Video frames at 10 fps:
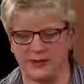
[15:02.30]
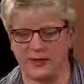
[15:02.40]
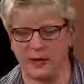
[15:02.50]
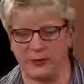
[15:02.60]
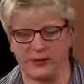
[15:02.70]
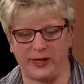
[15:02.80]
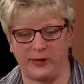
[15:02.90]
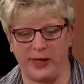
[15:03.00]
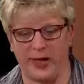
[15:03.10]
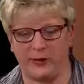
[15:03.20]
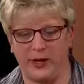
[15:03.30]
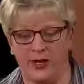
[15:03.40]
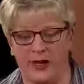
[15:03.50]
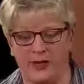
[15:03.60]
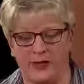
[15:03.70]
and helping them out,
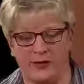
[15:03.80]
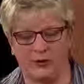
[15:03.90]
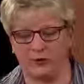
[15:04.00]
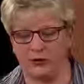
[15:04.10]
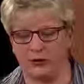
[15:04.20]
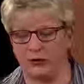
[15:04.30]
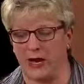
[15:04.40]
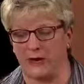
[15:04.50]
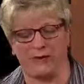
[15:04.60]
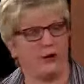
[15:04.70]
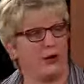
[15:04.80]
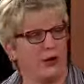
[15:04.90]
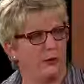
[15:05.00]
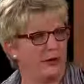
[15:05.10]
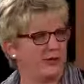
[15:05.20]
and then they'll turn around and they'll
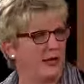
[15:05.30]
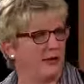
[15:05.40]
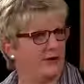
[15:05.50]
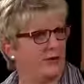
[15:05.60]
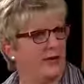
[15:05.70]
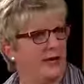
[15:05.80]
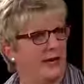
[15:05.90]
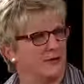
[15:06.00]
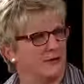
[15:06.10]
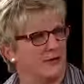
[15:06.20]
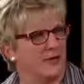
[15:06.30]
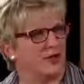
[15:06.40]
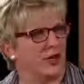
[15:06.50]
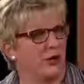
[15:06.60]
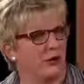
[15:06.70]
help us out at the Playhouse and
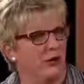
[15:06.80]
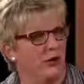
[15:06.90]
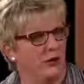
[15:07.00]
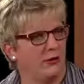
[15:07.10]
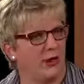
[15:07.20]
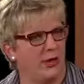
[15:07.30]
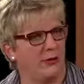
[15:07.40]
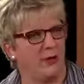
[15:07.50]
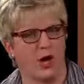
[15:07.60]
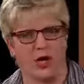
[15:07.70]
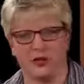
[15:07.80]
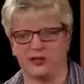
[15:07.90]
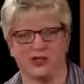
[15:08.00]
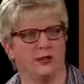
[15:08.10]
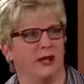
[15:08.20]
share uh, the
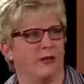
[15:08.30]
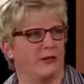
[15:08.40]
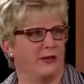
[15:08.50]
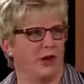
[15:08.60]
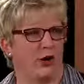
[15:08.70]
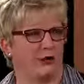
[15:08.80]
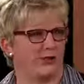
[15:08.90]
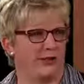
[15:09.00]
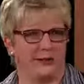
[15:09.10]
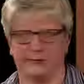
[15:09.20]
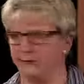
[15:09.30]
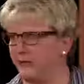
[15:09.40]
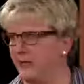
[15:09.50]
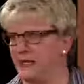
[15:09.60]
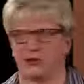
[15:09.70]
knowledge and the love of the arts and
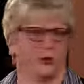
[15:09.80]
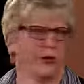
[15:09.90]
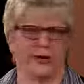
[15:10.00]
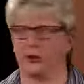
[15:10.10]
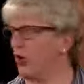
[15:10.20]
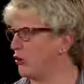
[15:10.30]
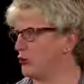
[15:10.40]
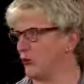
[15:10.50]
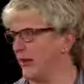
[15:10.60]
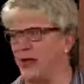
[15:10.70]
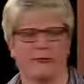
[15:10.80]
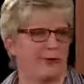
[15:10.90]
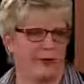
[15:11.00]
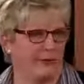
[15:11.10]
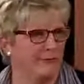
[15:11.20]
history and culture and
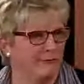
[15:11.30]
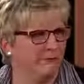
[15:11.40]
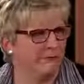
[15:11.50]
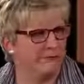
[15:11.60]
everything. Mm -hmm.